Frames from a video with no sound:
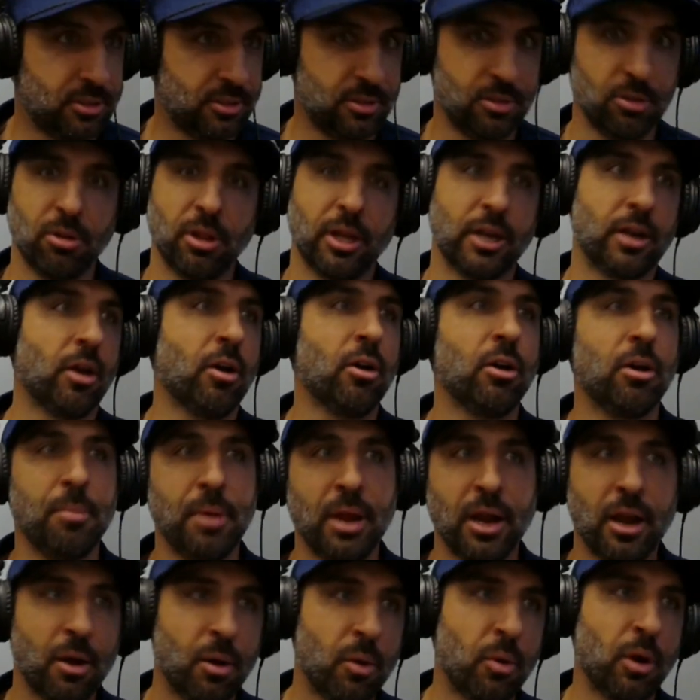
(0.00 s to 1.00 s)
they're like, oh, man,
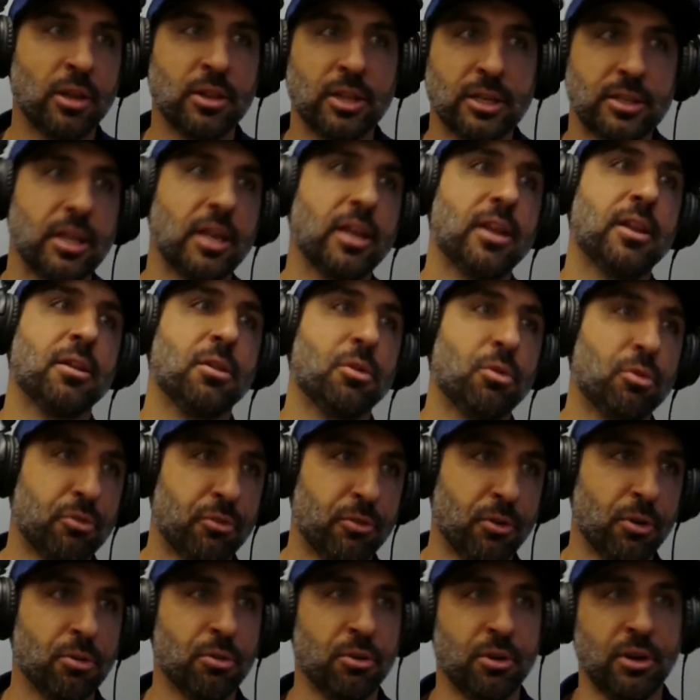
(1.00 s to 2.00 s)
I'd like to hit it a little
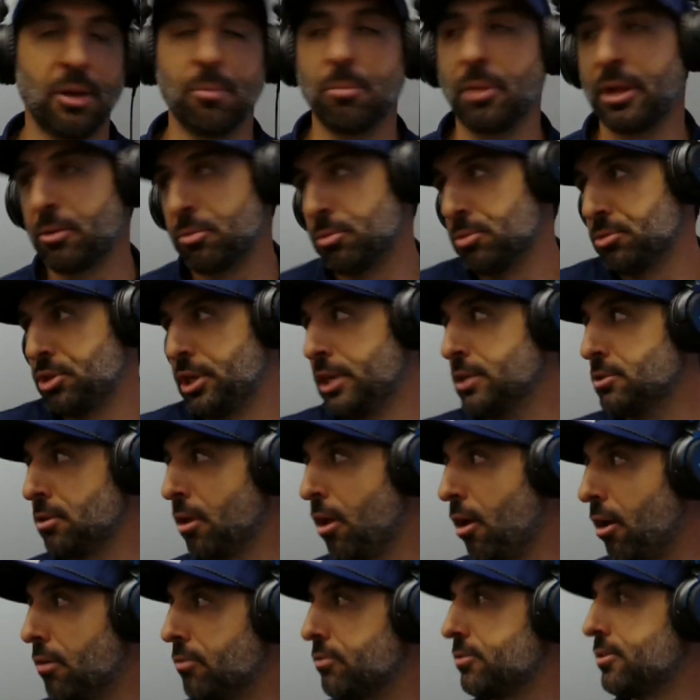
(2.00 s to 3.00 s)
further. And I'm like, well, change loft.